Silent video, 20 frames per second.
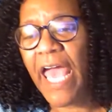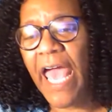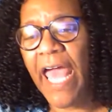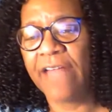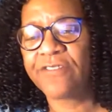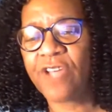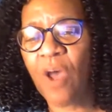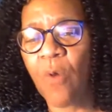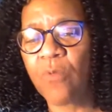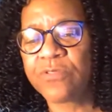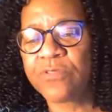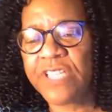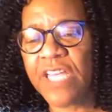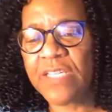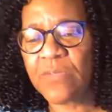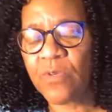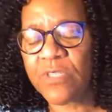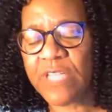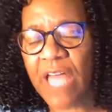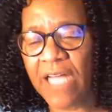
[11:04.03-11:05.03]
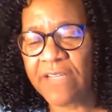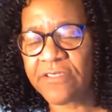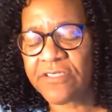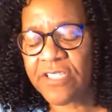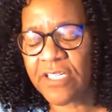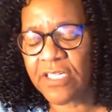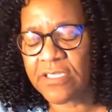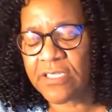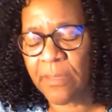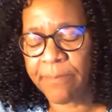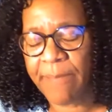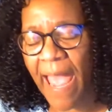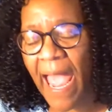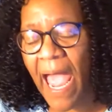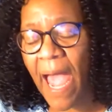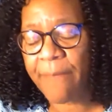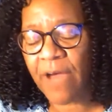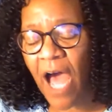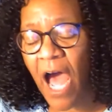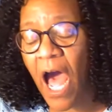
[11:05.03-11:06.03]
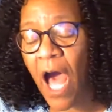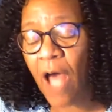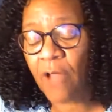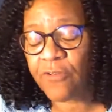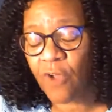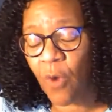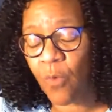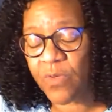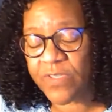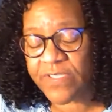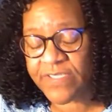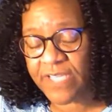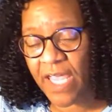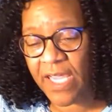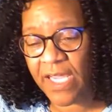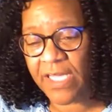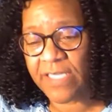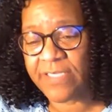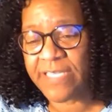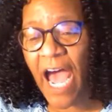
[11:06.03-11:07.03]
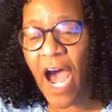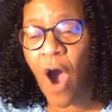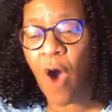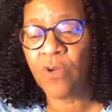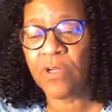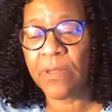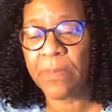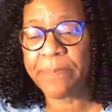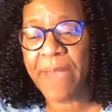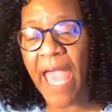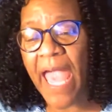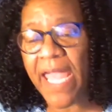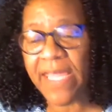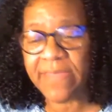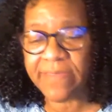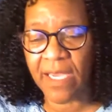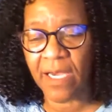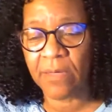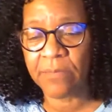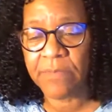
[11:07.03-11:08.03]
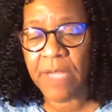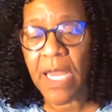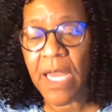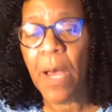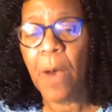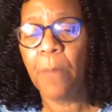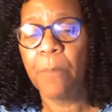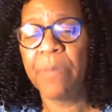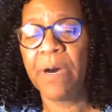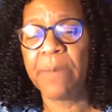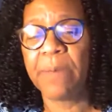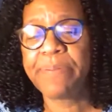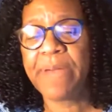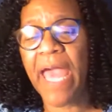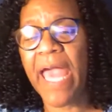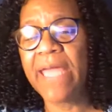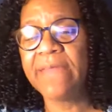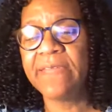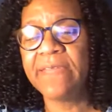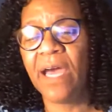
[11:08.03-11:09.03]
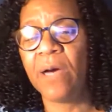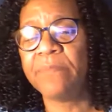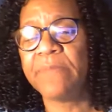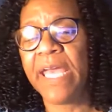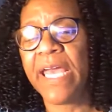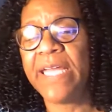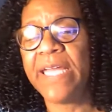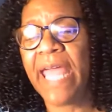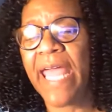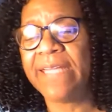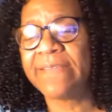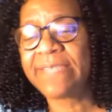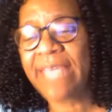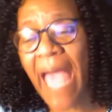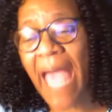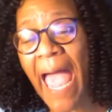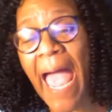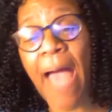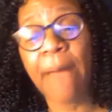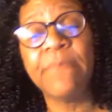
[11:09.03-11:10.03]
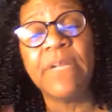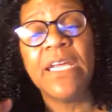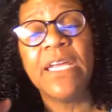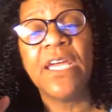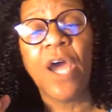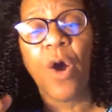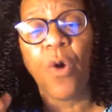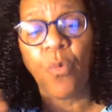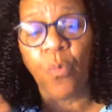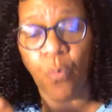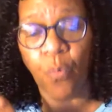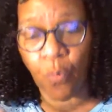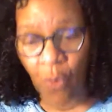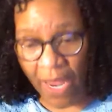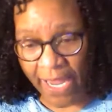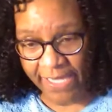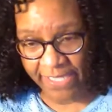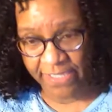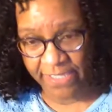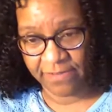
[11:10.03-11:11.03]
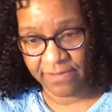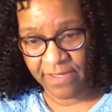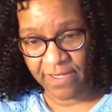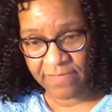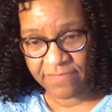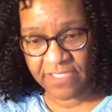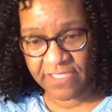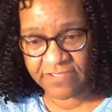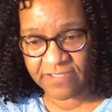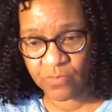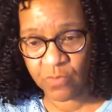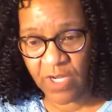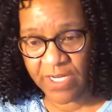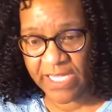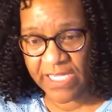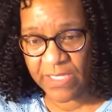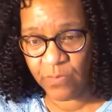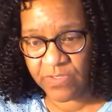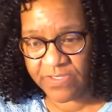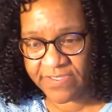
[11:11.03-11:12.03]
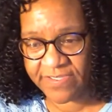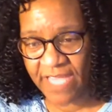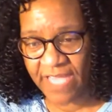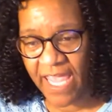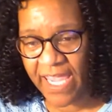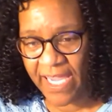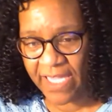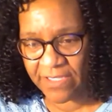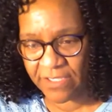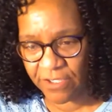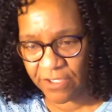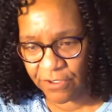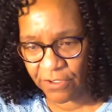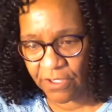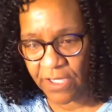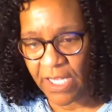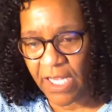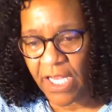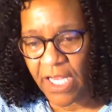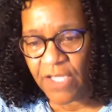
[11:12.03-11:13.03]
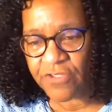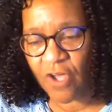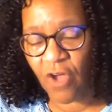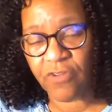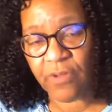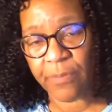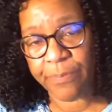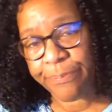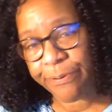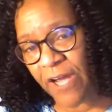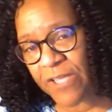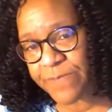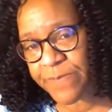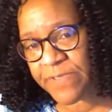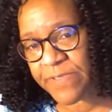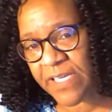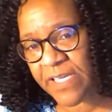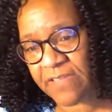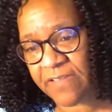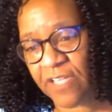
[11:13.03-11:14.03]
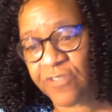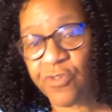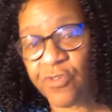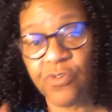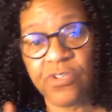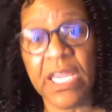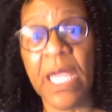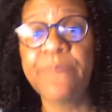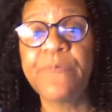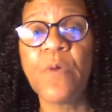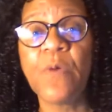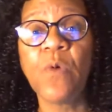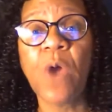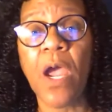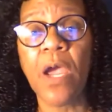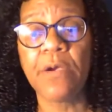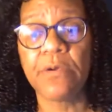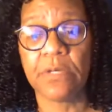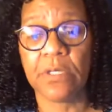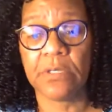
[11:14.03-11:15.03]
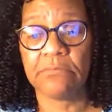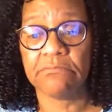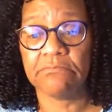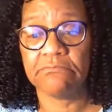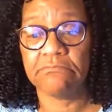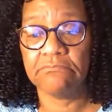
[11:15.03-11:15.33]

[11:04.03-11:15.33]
And so Jesus, the Bible also was saying, not only pay them, but pay them in a timely way. This is what he was saying here. So the principle is that you keep your word